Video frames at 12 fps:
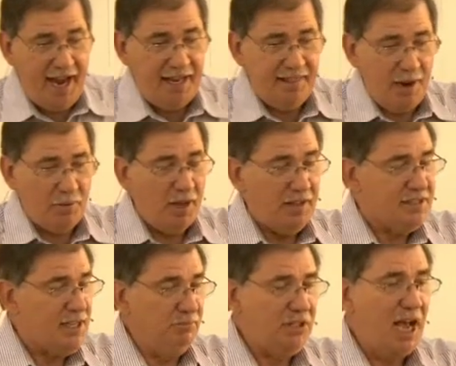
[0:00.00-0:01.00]
there
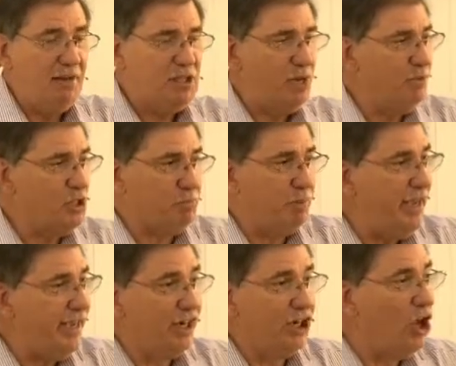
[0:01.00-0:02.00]
sometimes he would
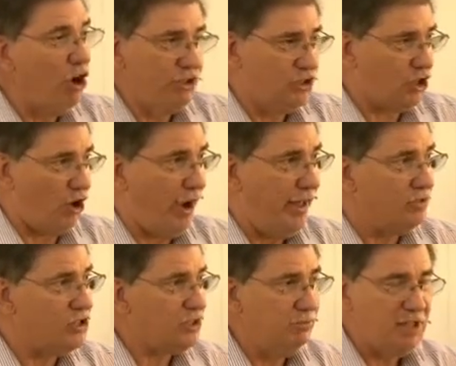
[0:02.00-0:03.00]
speak in large
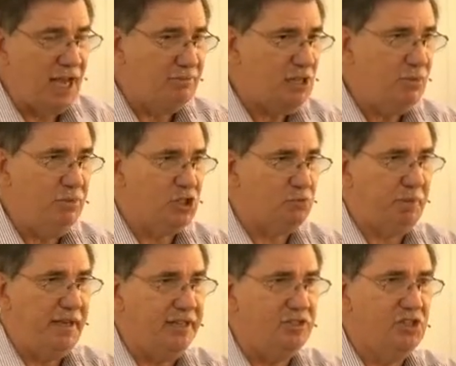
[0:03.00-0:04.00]
crowds. Sometimes he would
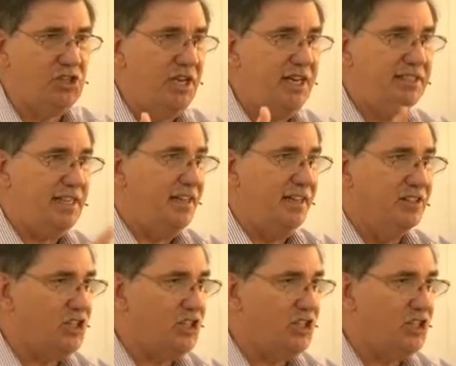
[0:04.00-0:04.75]
speak in cities and in